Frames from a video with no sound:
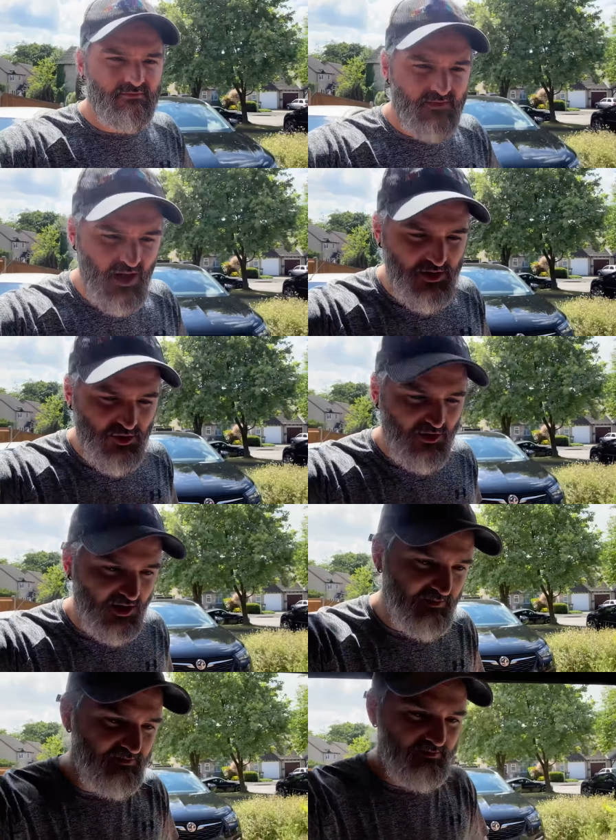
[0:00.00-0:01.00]
No, he's
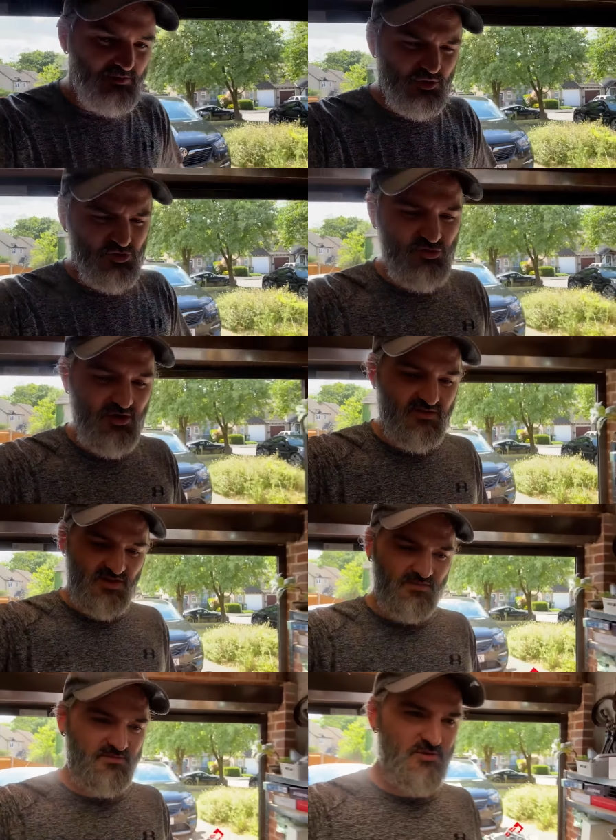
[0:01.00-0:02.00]
alright. Good driver,
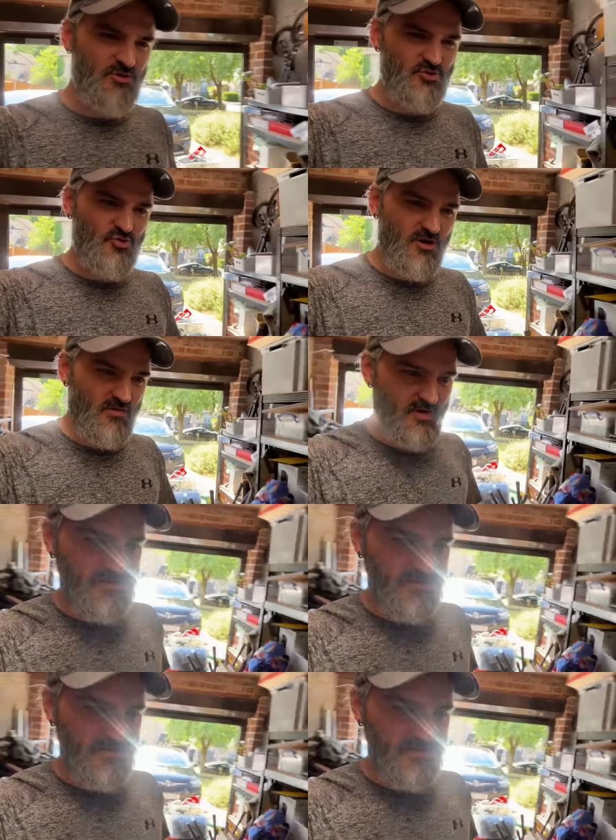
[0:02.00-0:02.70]
good driver.